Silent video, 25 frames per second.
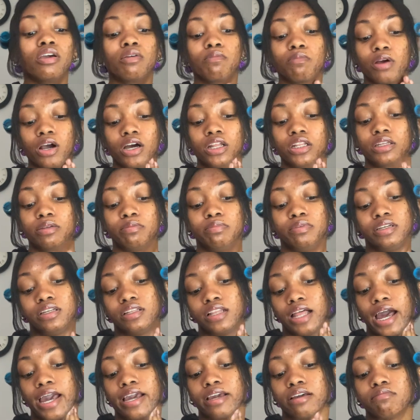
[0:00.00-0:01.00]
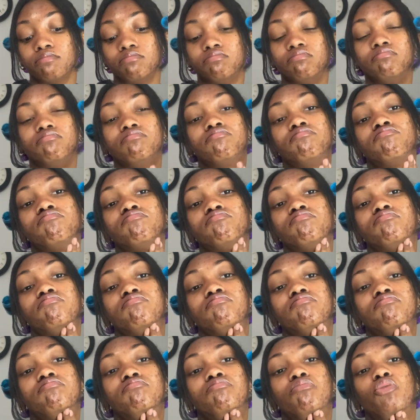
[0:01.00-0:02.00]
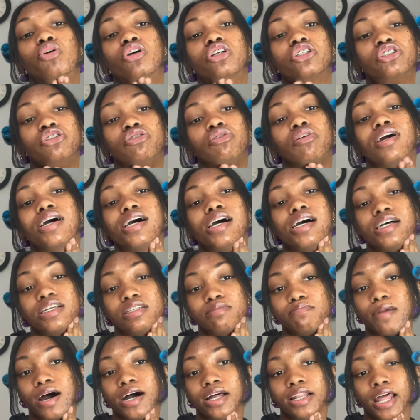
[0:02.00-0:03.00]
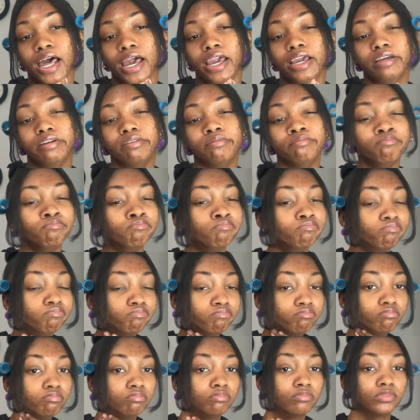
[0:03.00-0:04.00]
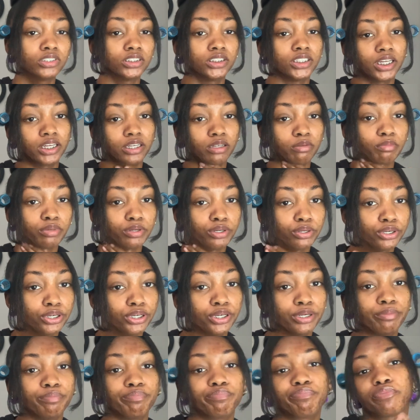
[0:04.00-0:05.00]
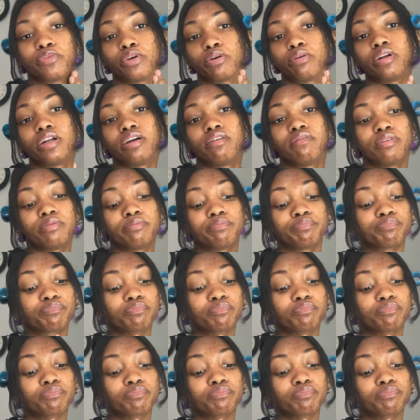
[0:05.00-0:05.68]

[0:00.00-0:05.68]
probably be like moisturized by like second period or whatever